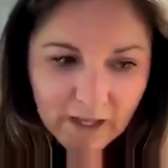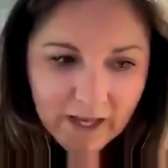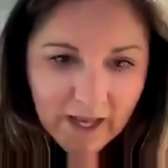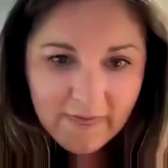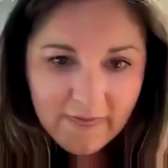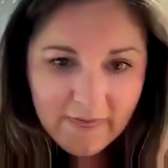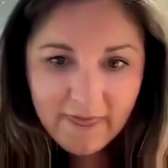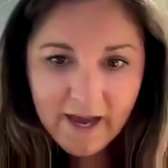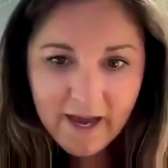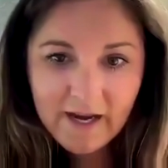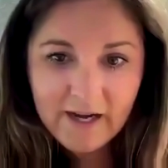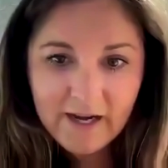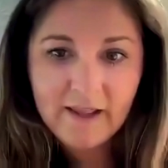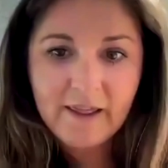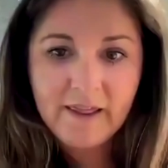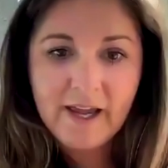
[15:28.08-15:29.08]
And
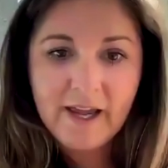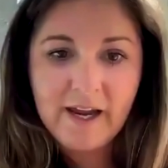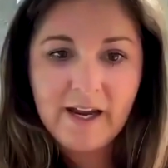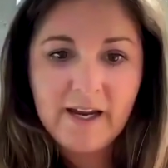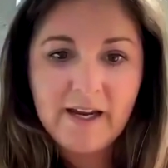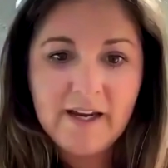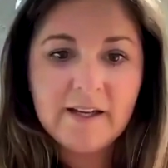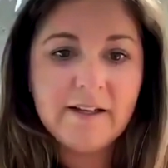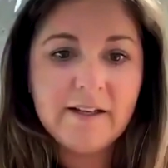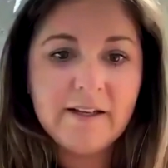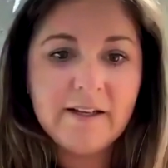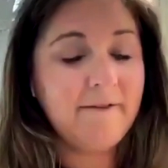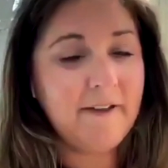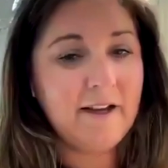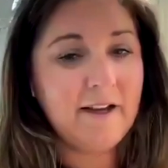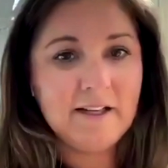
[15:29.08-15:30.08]
then
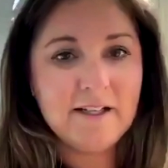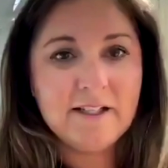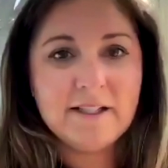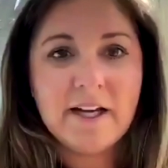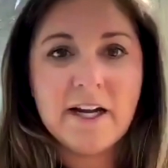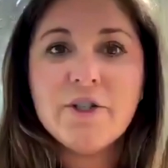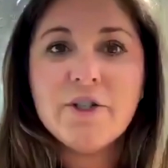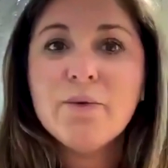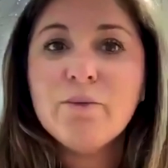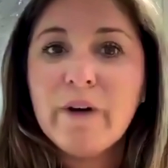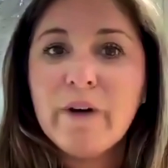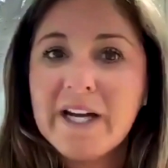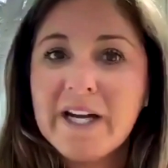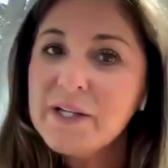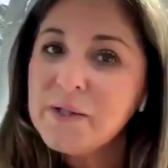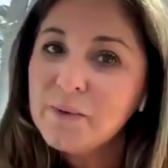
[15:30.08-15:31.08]
if they decide to
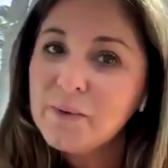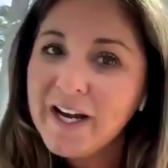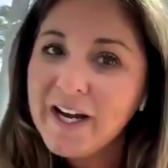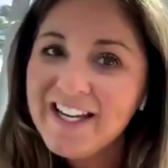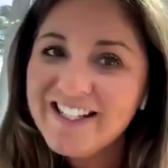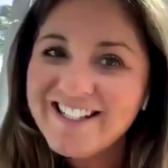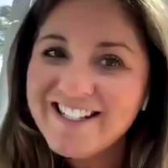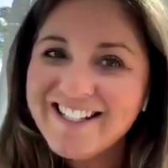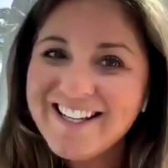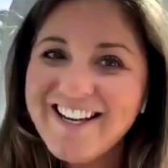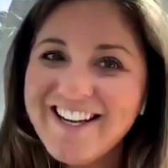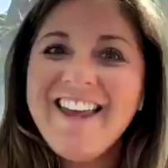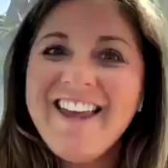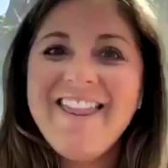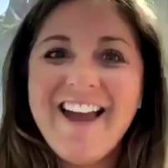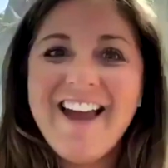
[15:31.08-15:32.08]
raise rates,
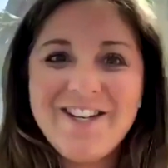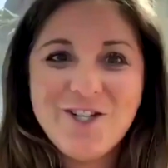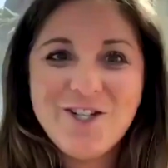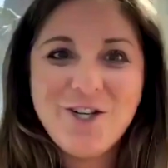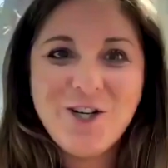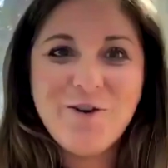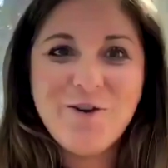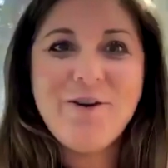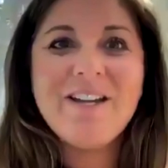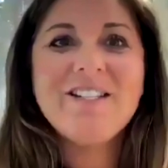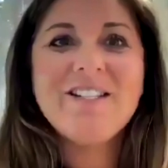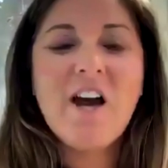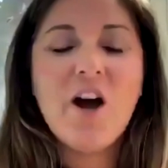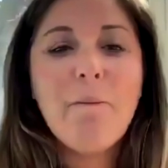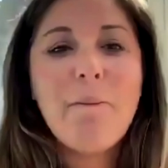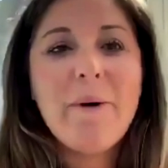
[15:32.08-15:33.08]
that determines
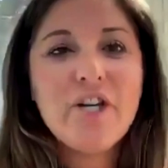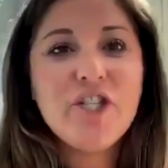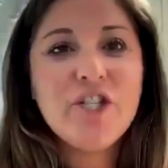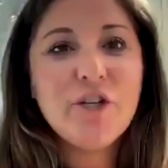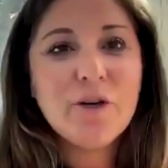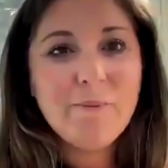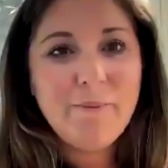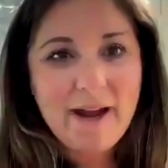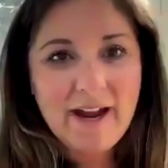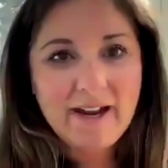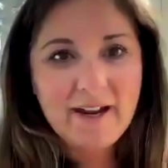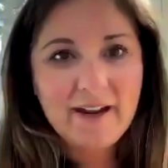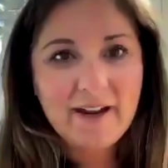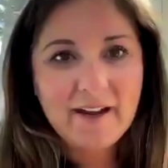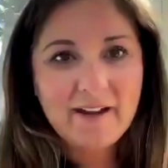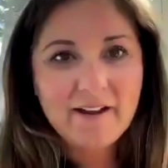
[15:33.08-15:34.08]
how much your
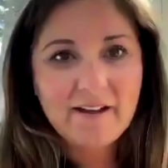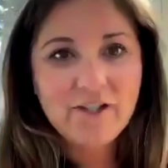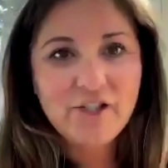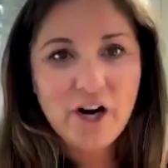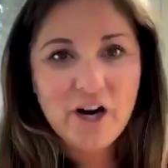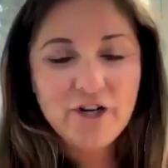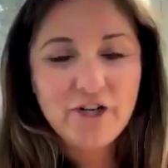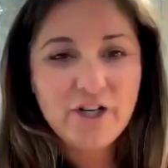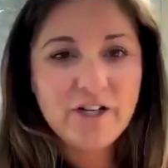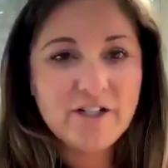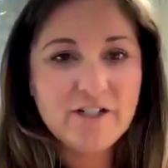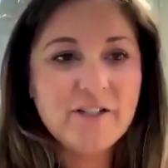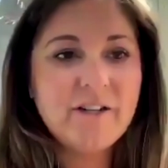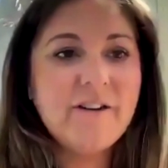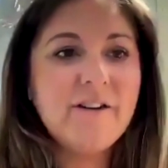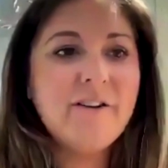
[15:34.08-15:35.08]
bank
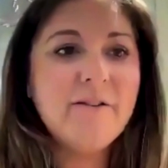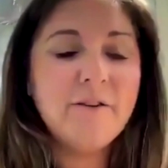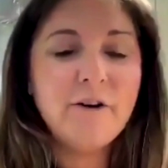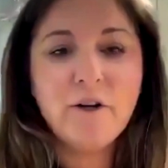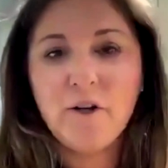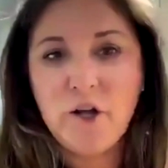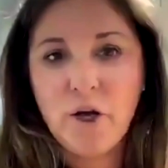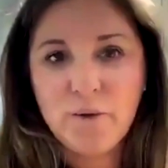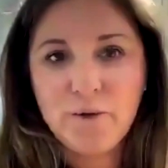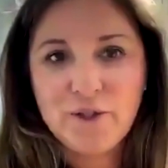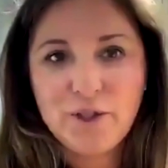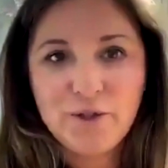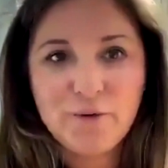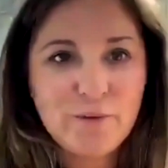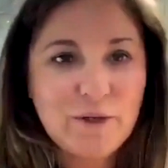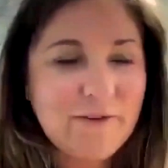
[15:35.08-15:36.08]
charges for a loan.
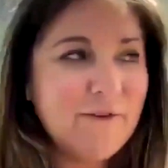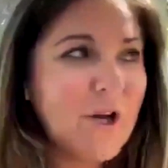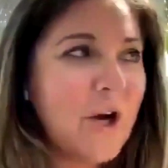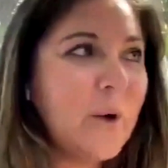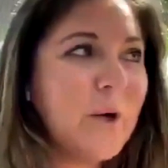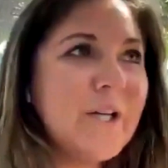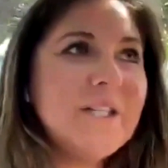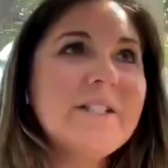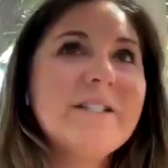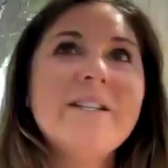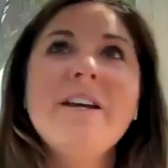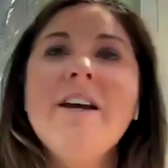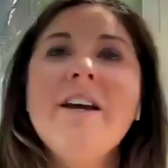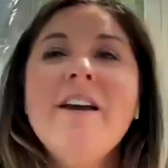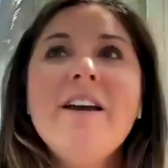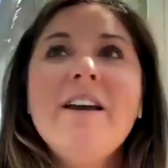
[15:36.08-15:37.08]
So we've noticed
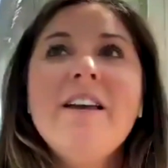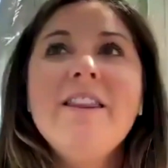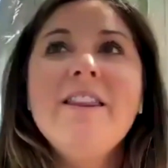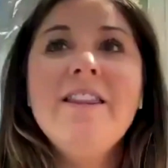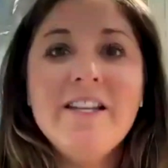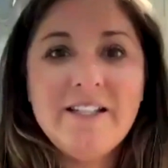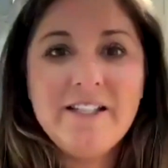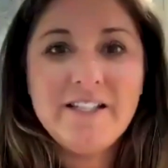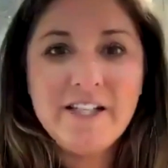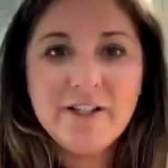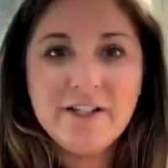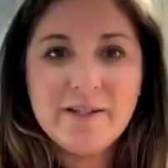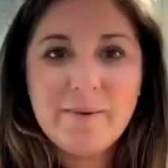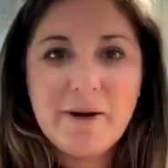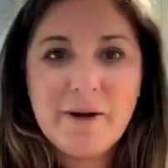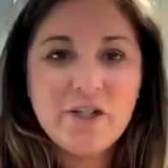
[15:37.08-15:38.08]
this year,
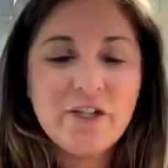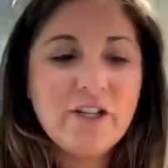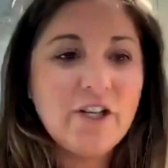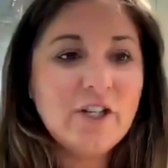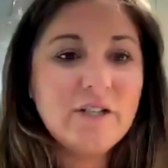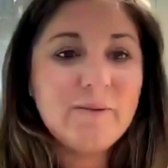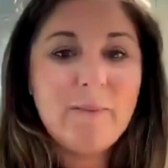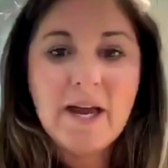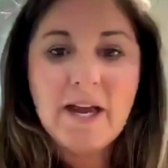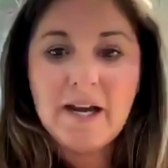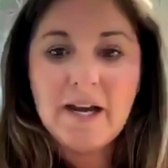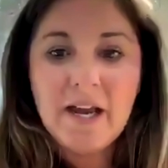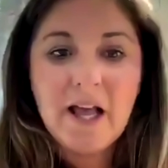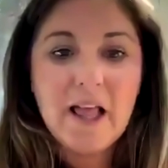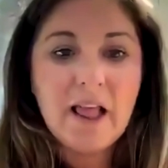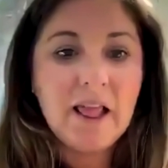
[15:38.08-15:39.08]
especially, there's
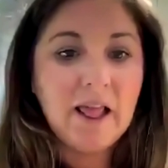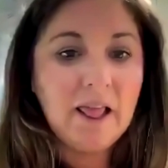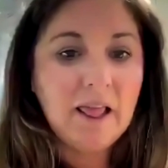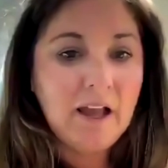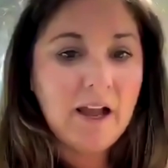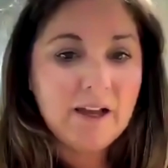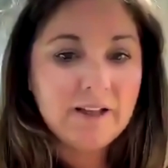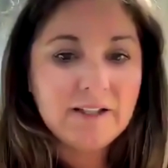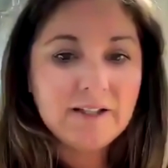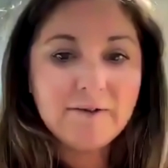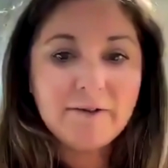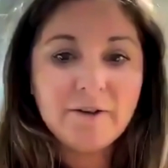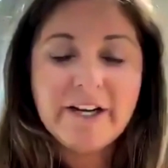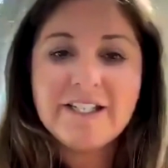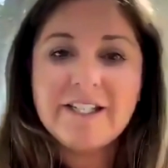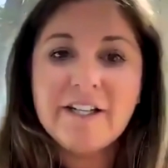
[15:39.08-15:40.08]
been lots of
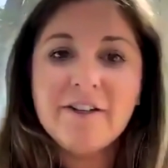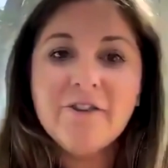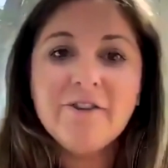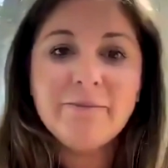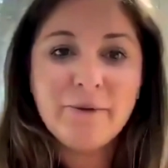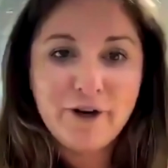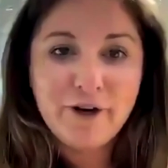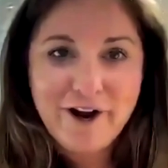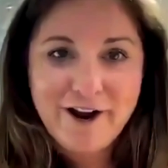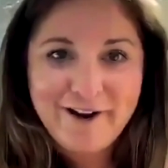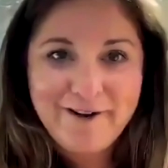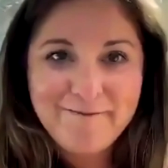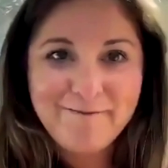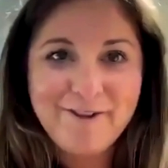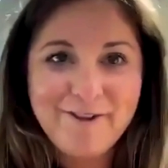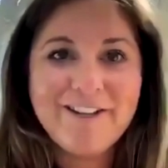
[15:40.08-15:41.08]
raising
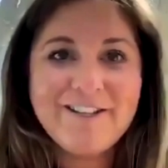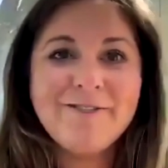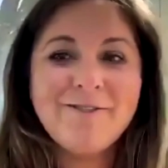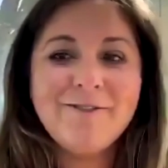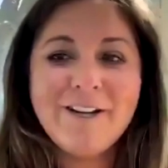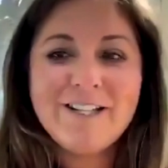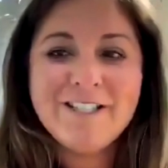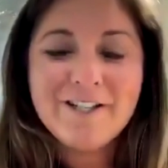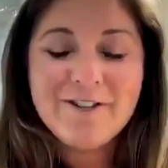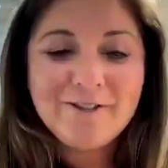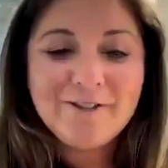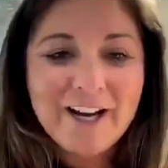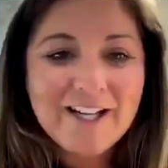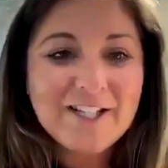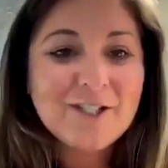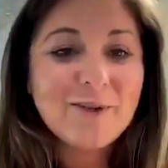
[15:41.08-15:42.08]
prime, lots of raising
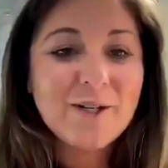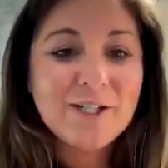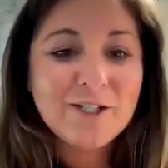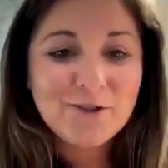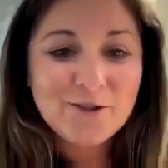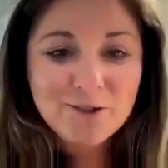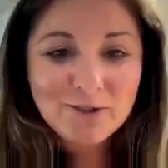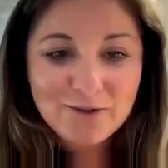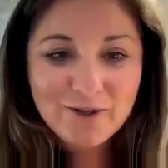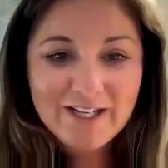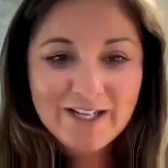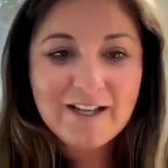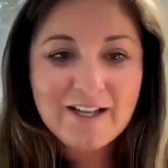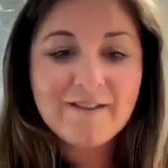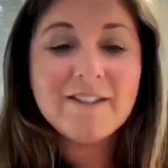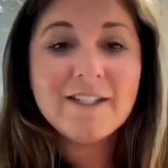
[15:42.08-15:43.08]
rates. So interest
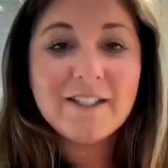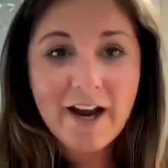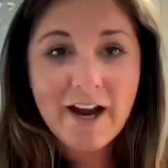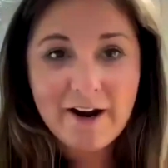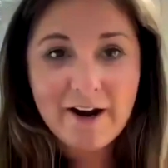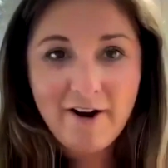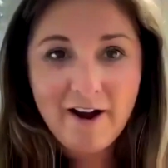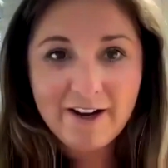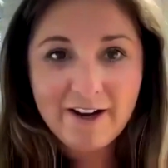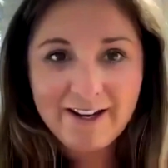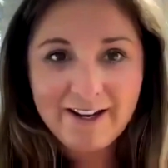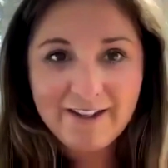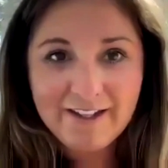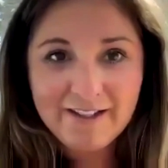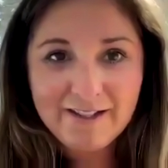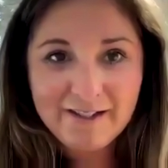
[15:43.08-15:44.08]
rates have
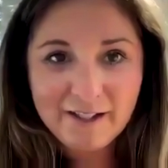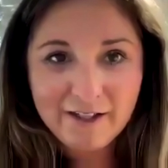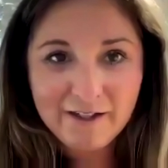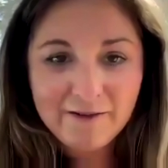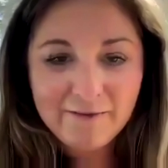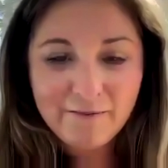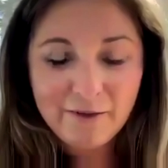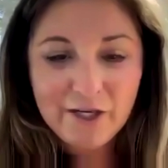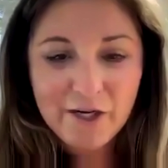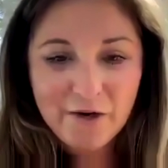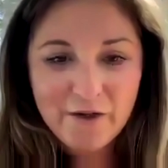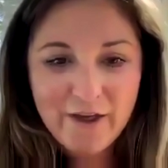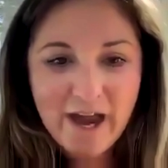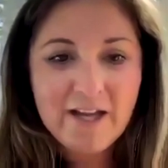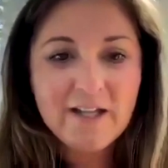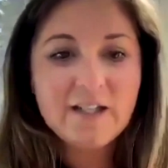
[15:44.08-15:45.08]
skyrocketed this year. We know
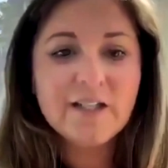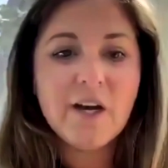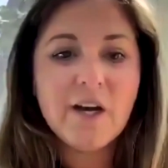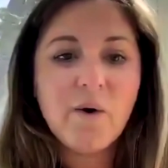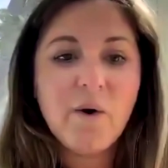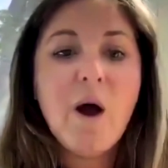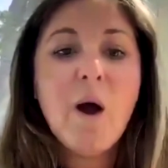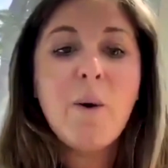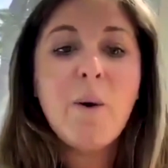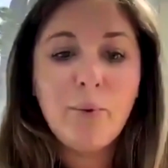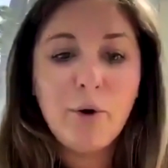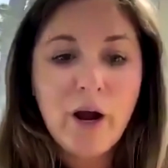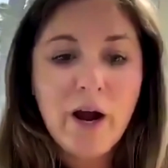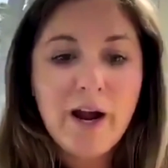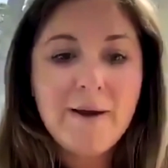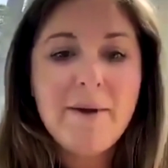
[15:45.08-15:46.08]
that. So
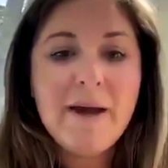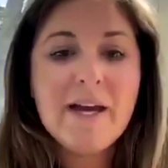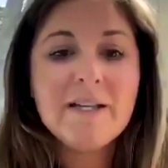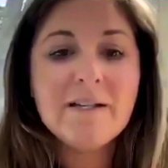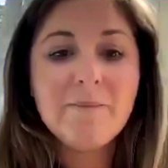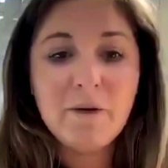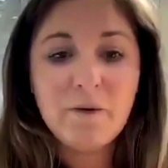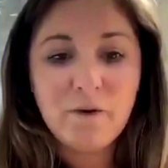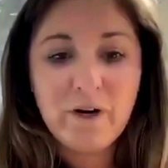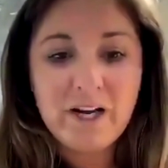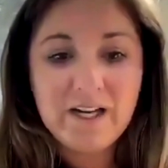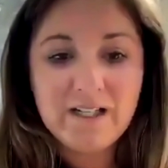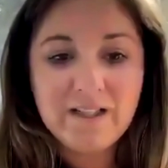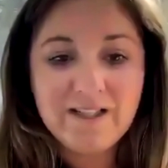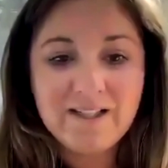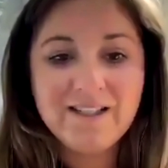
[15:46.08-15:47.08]
prime has been
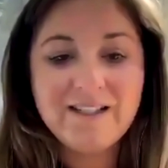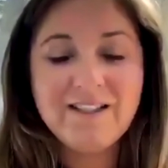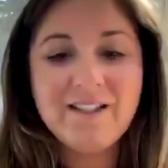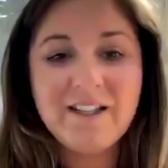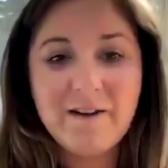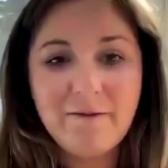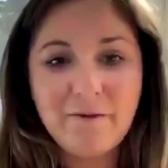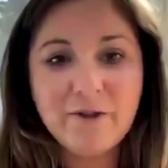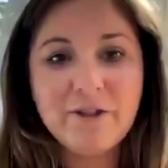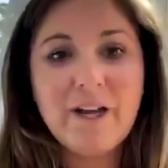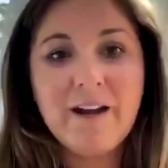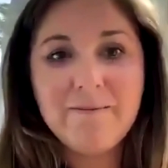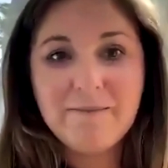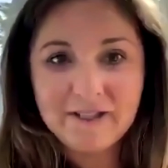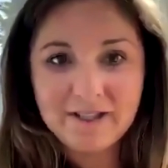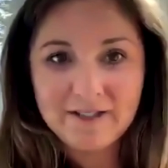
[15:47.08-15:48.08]
raised several
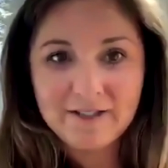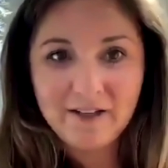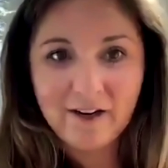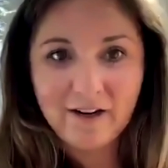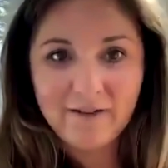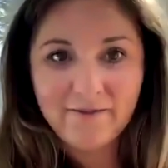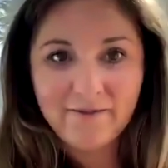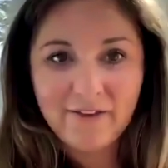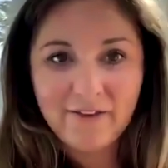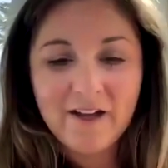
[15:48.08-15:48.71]
times this year.